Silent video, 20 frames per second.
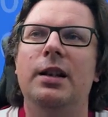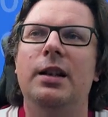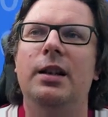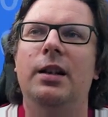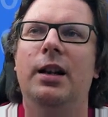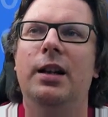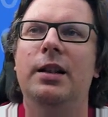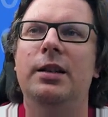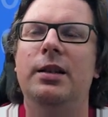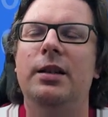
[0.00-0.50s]

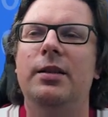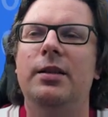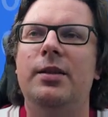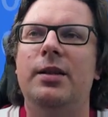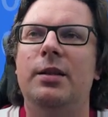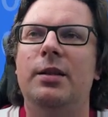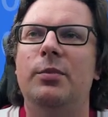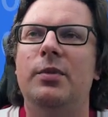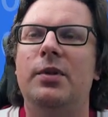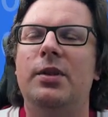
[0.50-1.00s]
and then
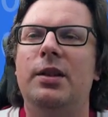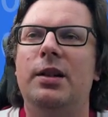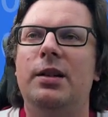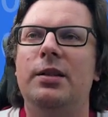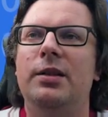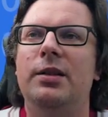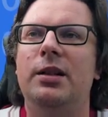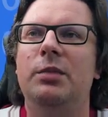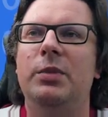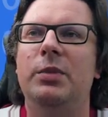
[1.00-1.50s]
some
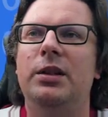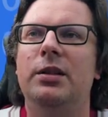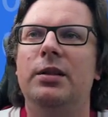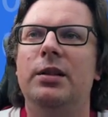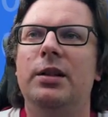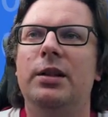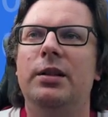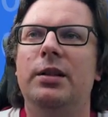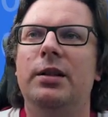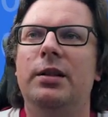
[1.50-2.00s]
standard
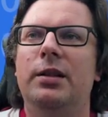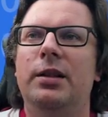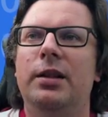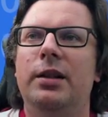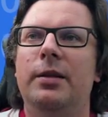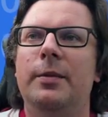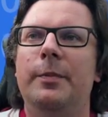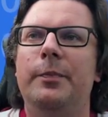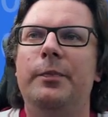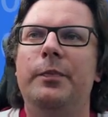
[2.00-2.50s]
metadata
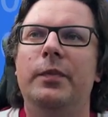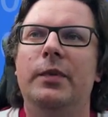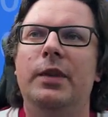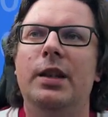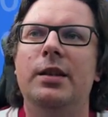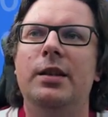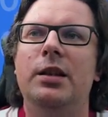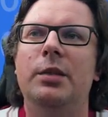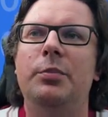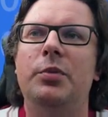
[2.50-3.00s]
like
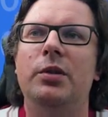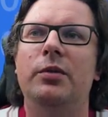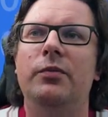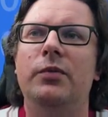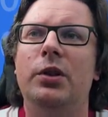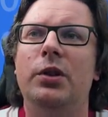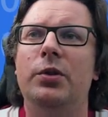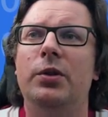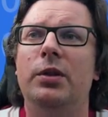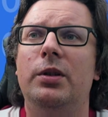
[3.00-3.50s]
description,
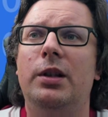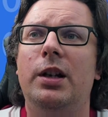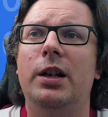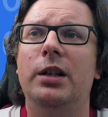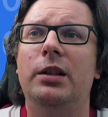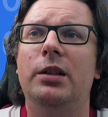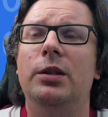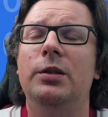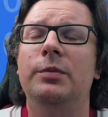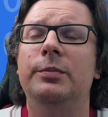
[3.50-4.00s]
version,
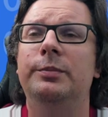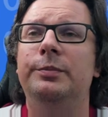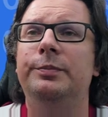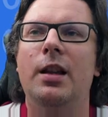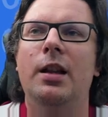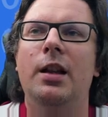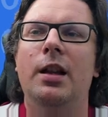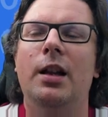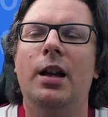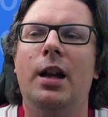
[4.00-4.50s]
title.
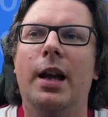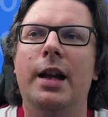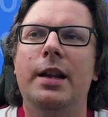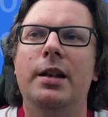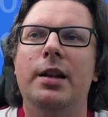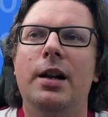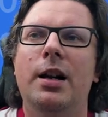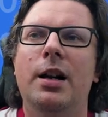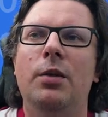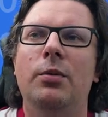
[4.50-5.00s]
And
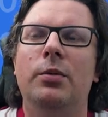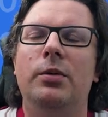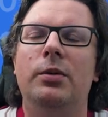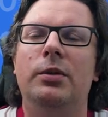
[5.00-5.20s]
now